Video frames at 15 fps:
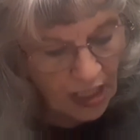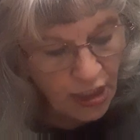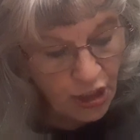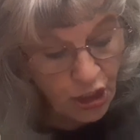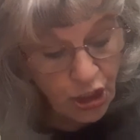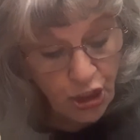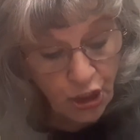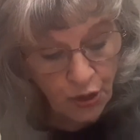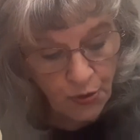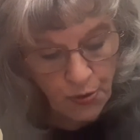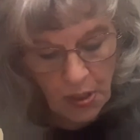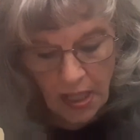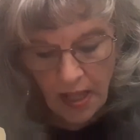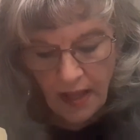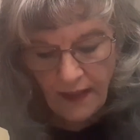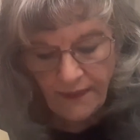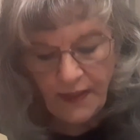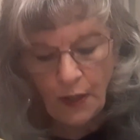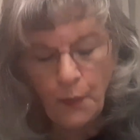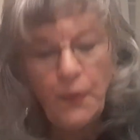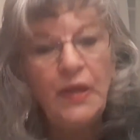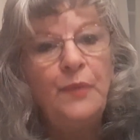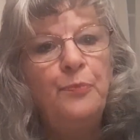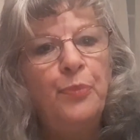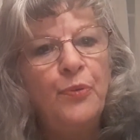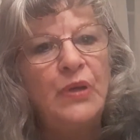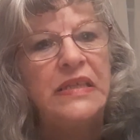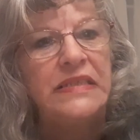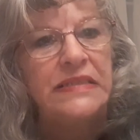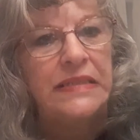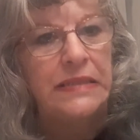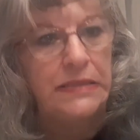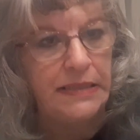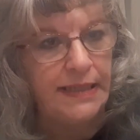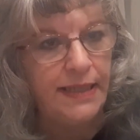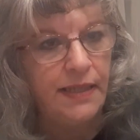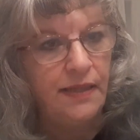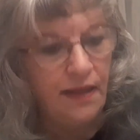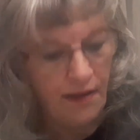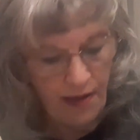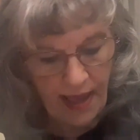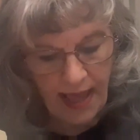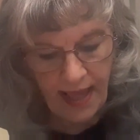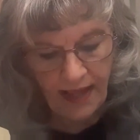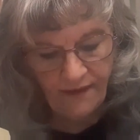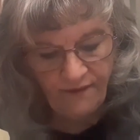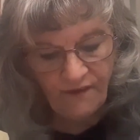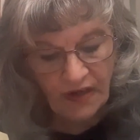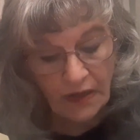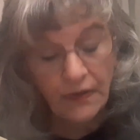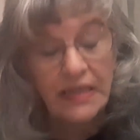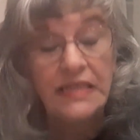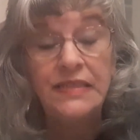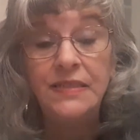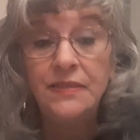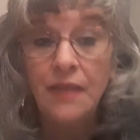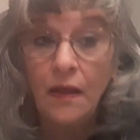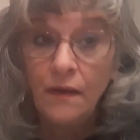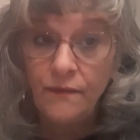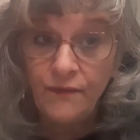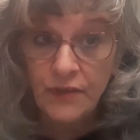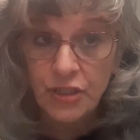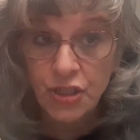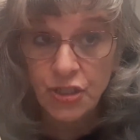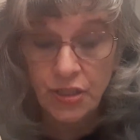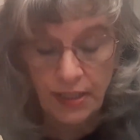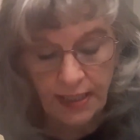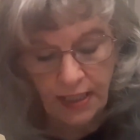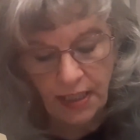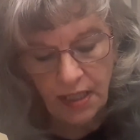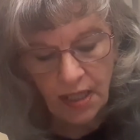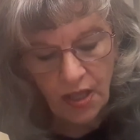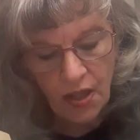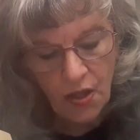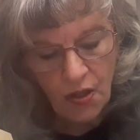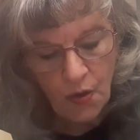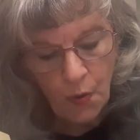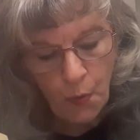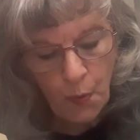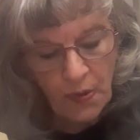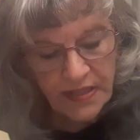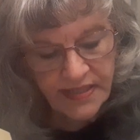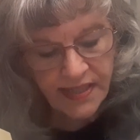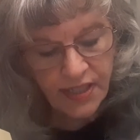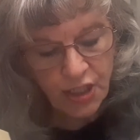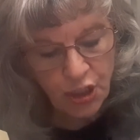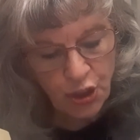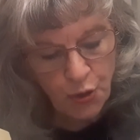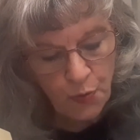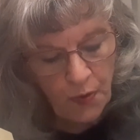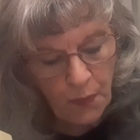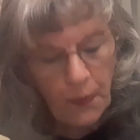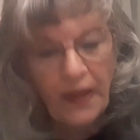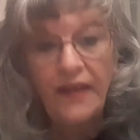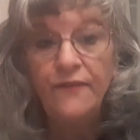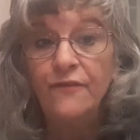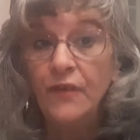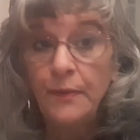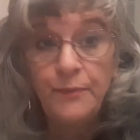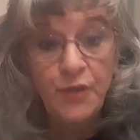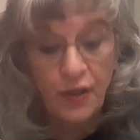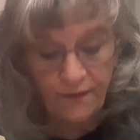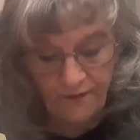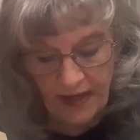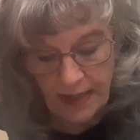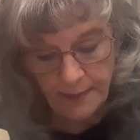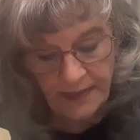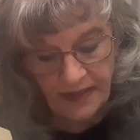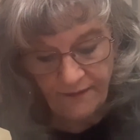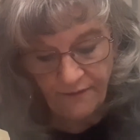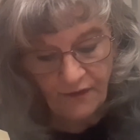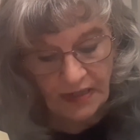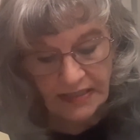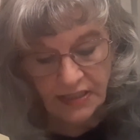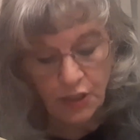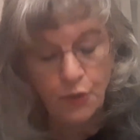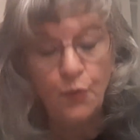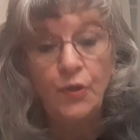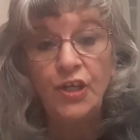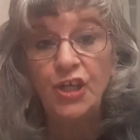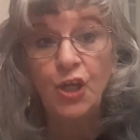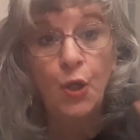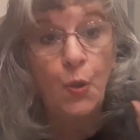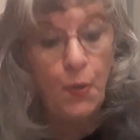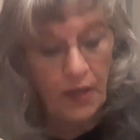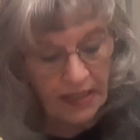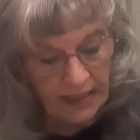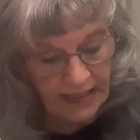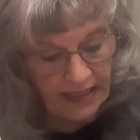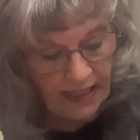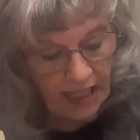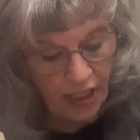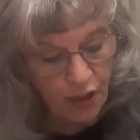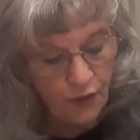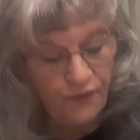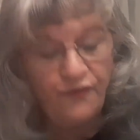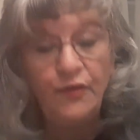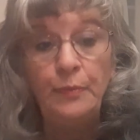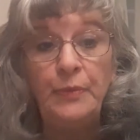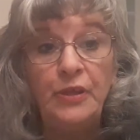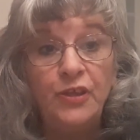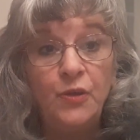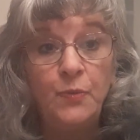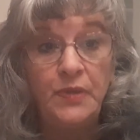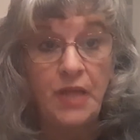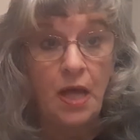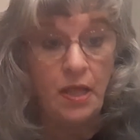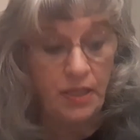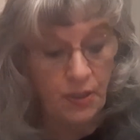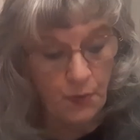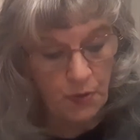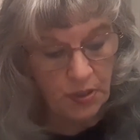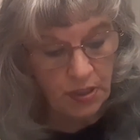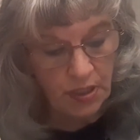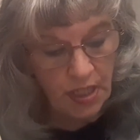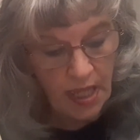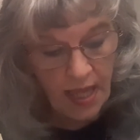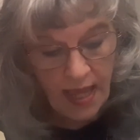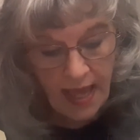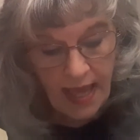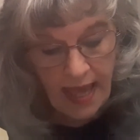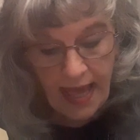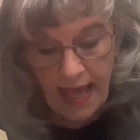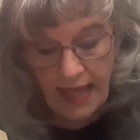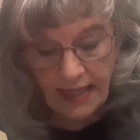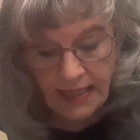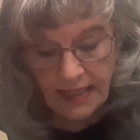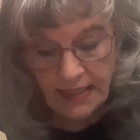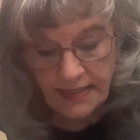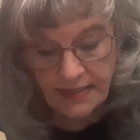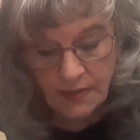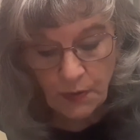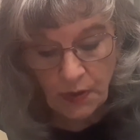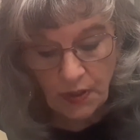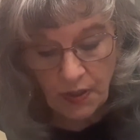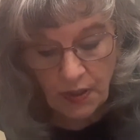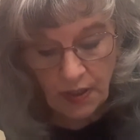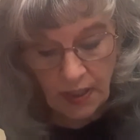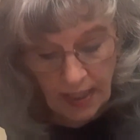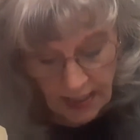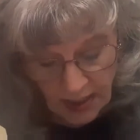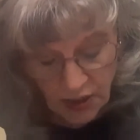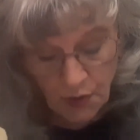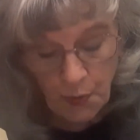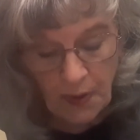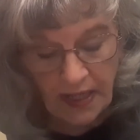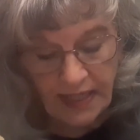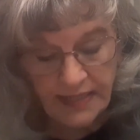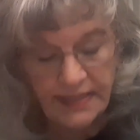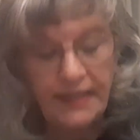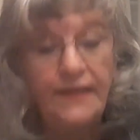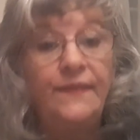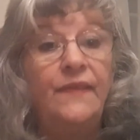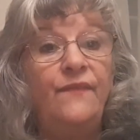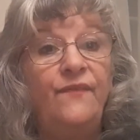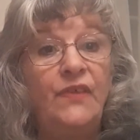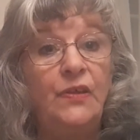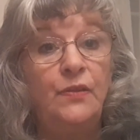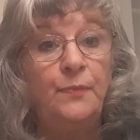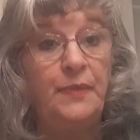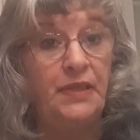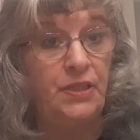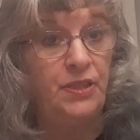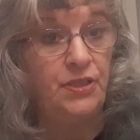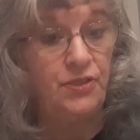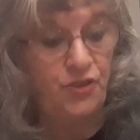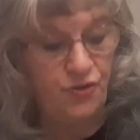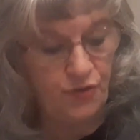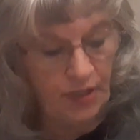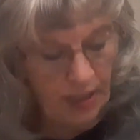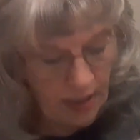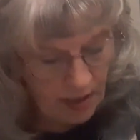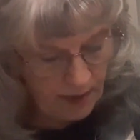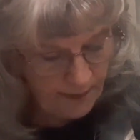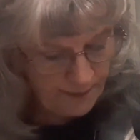to you that we briskly and very selfishly whisked you away from your family and friends in order to quickly get you familiar with Hollywood and its ways in the film industry.